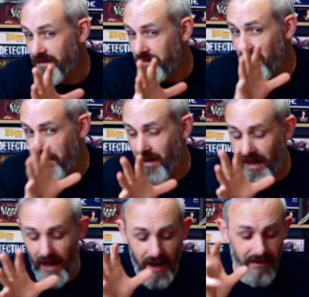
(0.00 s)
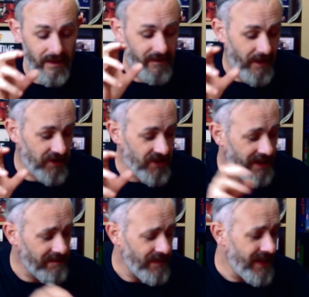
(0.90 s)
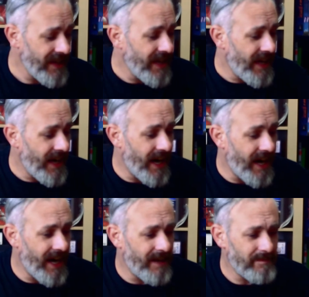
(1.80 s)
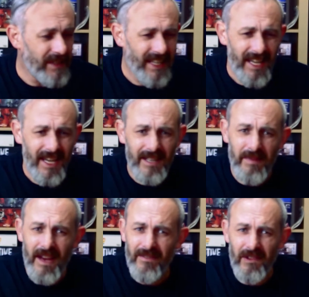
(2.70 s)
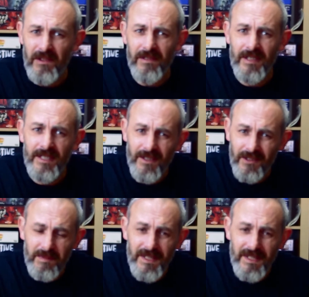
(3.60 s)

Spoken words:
But I'm alive. I'm functioning. But yeah, man flu. Not to be